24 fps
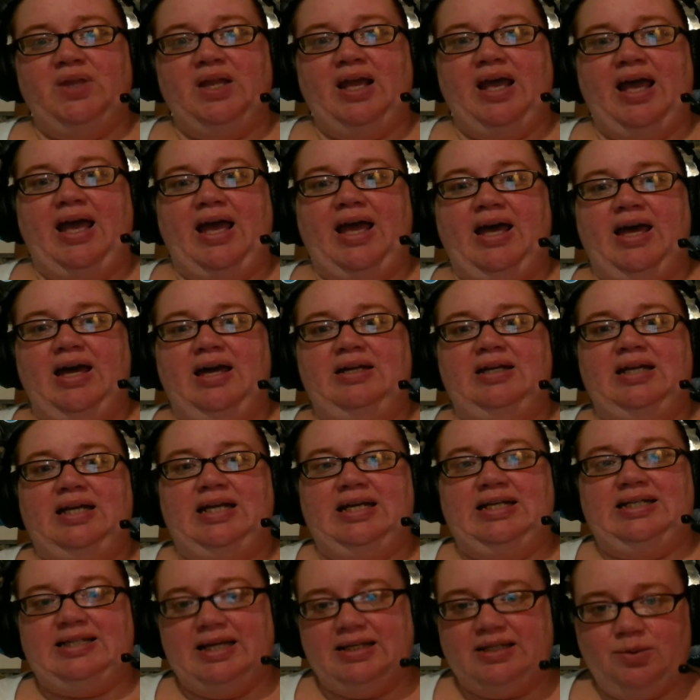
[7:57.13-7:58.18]
and he
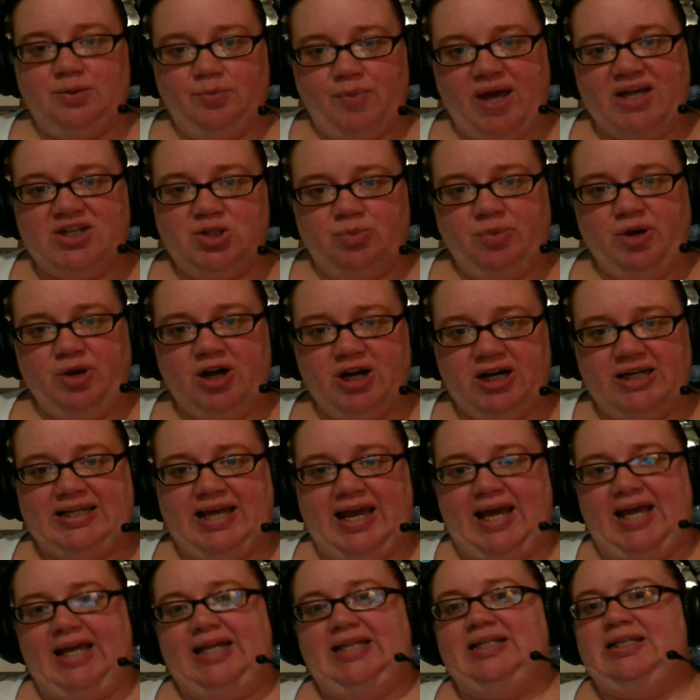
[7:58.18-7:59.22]
doesn't match in Mary's
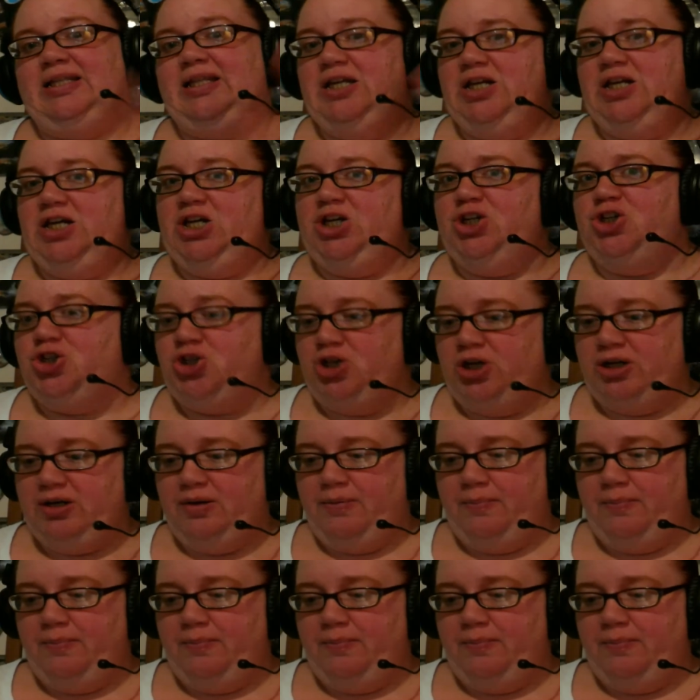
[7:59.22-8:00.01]
case, then he shouldn't